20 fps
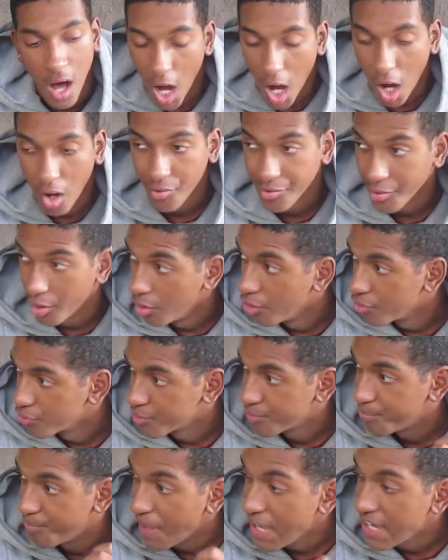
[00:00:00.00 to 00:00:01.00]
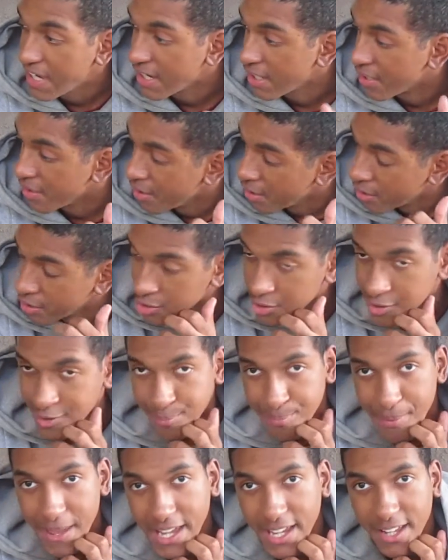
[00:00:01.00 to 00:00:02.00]
Also, speaking
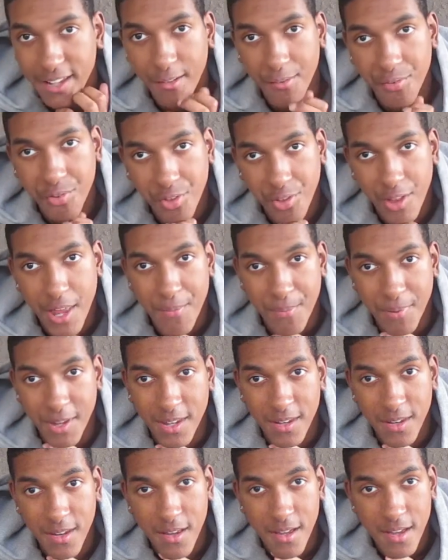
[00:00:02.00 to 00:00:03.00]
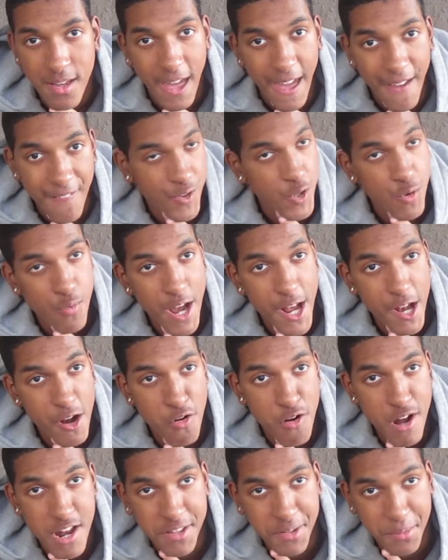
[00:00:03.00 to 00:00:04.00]
of sleeping, if you ain't
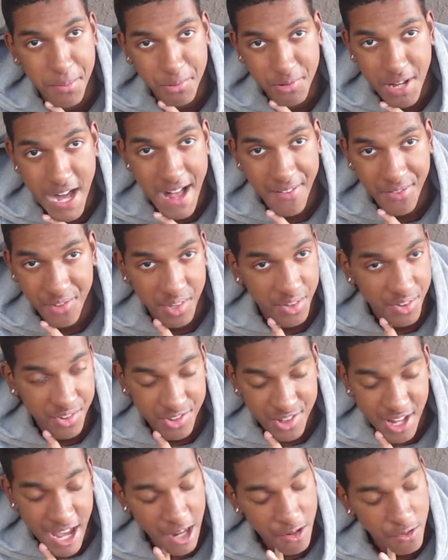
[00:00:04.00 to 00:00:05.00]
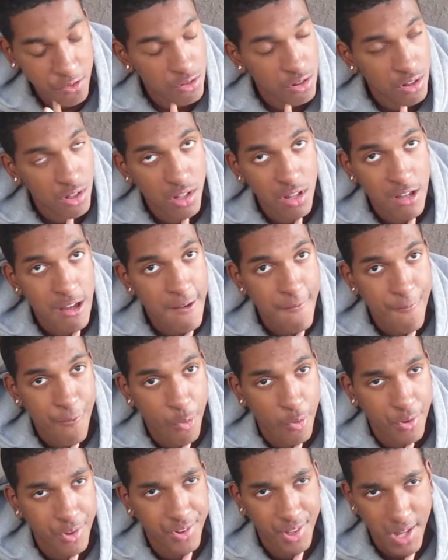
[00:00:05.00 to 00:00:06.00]
already subscribed to this channel
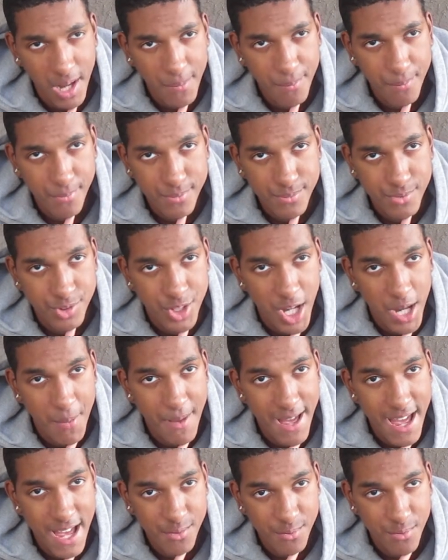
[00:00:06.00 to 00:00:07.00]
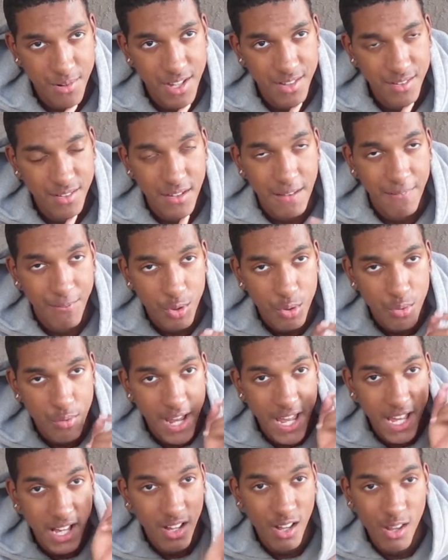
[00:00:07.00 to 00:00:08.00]
for some dumbass reason, if you
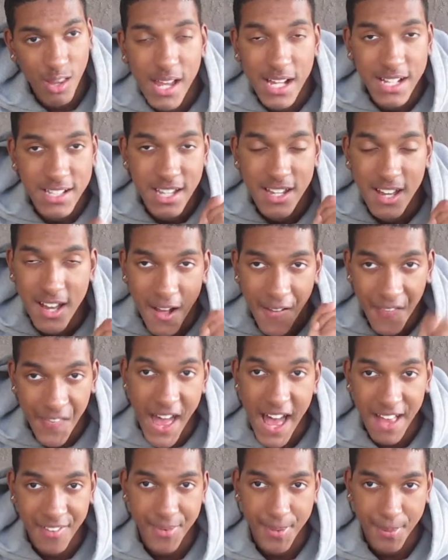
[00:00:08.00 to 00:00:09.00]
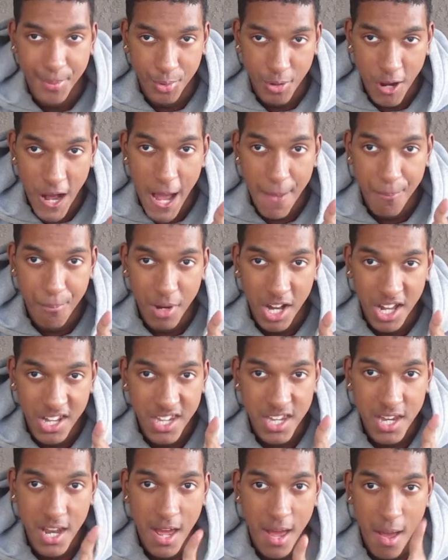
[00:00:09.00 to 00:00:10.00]
ain't clicked that subscribe
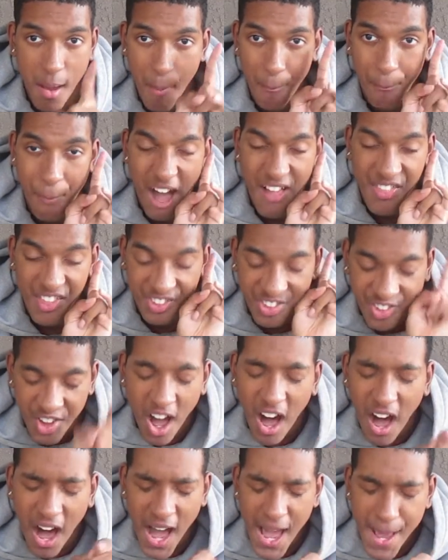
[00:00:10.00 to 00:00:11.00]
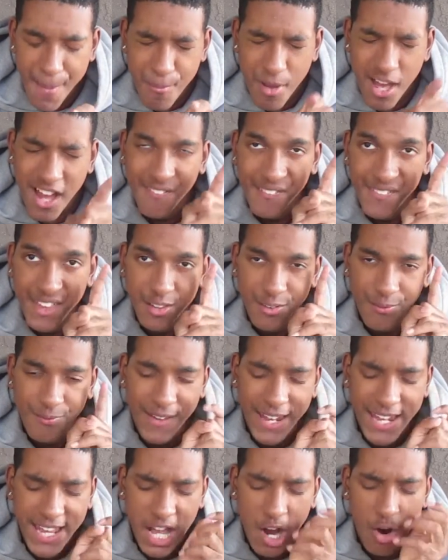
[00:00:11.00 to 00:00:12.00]
button, by the time this
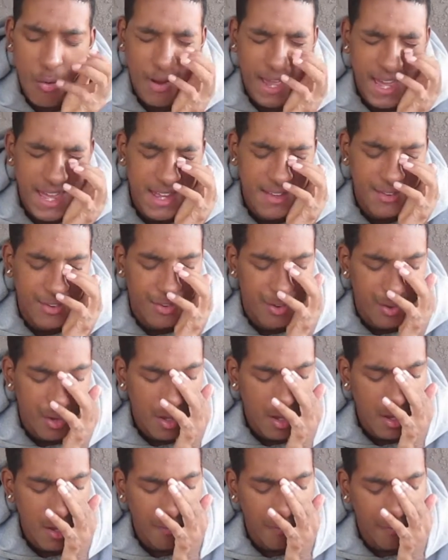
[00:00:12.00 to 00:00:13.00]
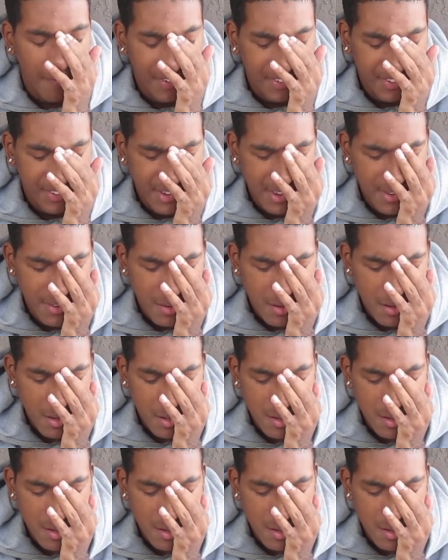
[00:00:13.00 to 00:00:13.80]
video ends, listen